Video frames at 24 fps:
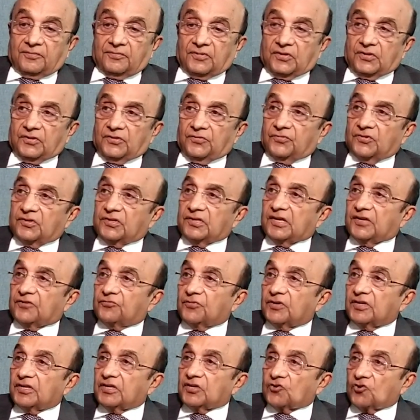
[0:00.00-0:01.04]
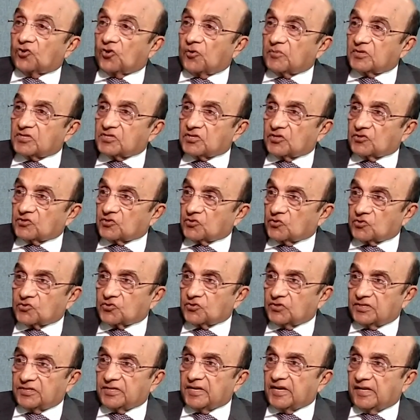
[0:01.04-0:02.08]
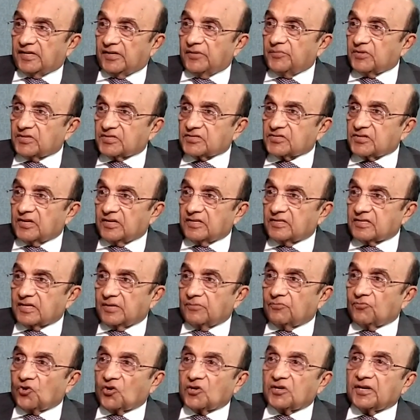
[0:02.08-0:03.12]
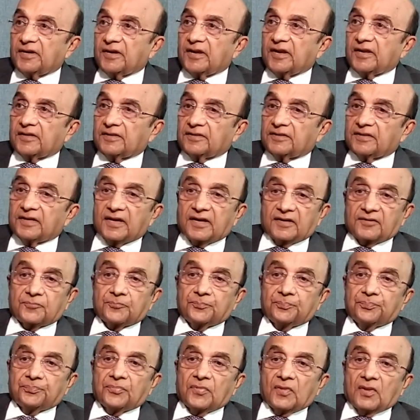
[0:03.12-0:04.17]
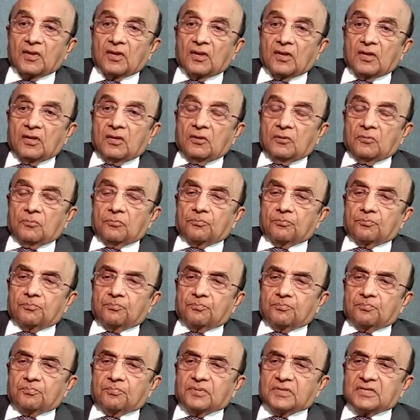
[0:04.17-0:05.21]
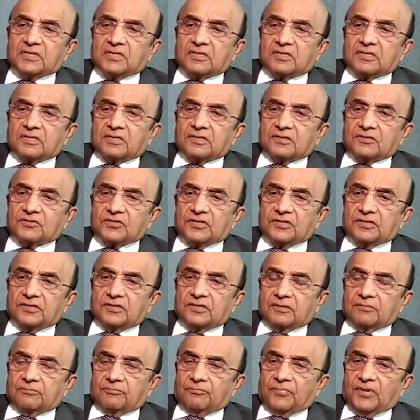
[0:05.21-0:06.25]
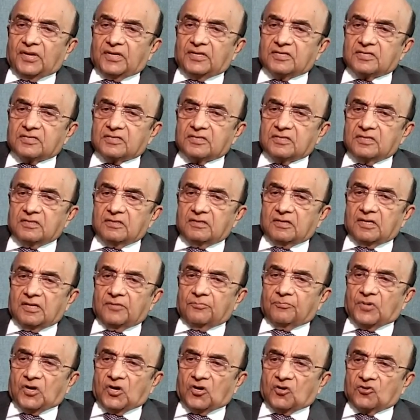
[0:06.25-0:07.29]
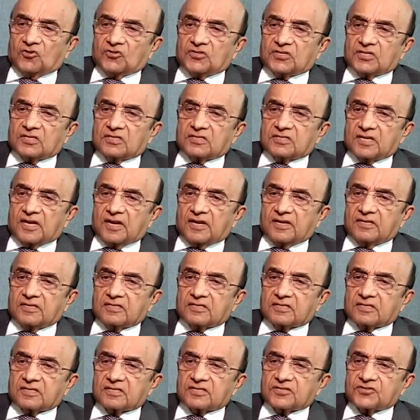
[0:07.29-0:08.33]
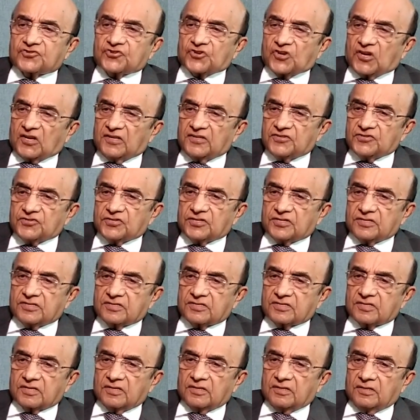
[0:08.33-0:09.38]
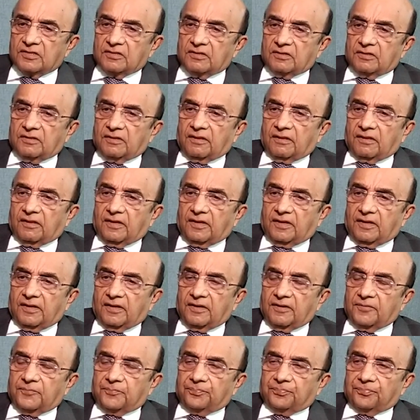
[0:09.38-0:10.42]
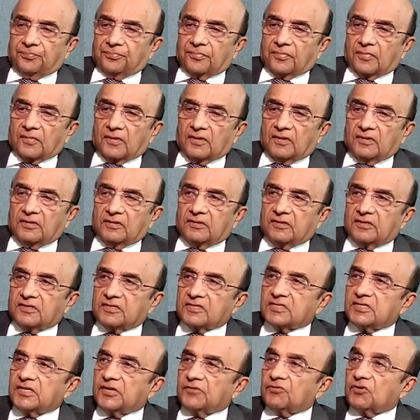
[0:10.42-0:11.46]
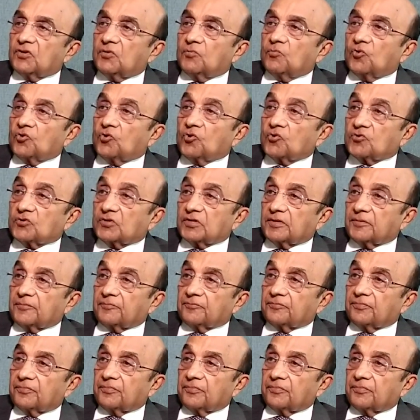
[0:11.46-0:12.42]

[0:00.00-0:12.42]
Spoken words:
Even that way, economics is also a dynamic science. I'm not denying that. But medicine, a biological science, has challenges, and there is never a monotony.